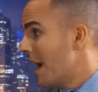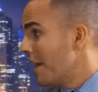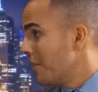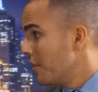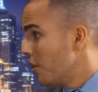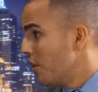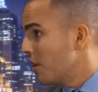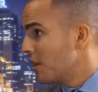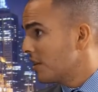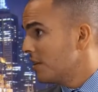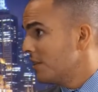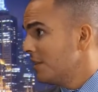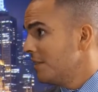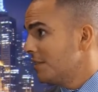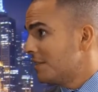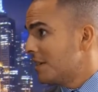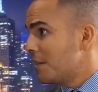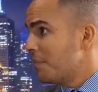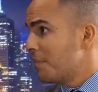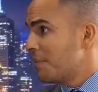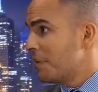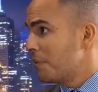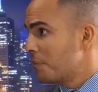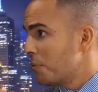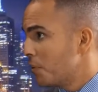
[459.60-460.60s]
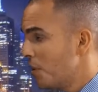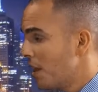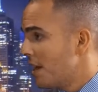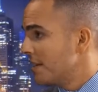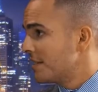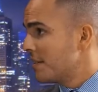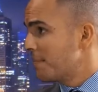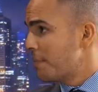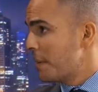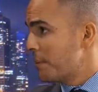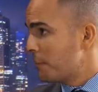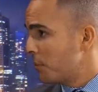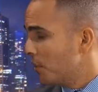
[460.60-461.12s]
Unlikely. Some people
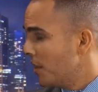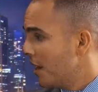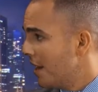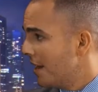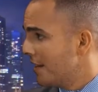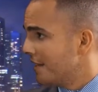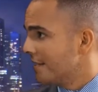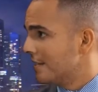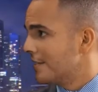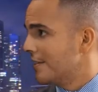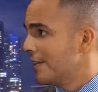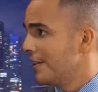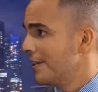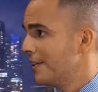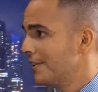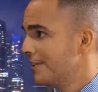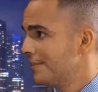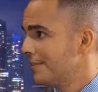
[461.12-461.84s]
are, some people aren't. So.